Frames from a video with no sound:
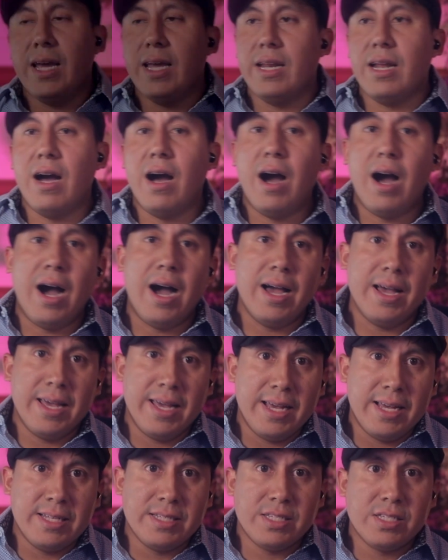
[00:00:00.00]

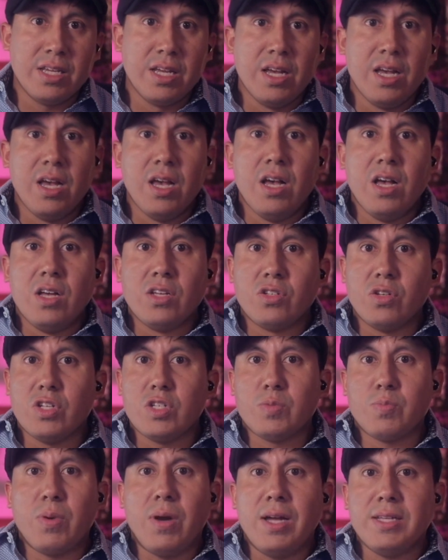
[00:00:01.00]
Hotheads. So this
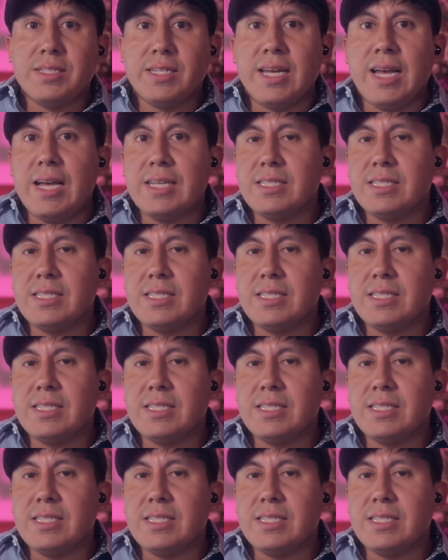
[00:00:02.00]
project has a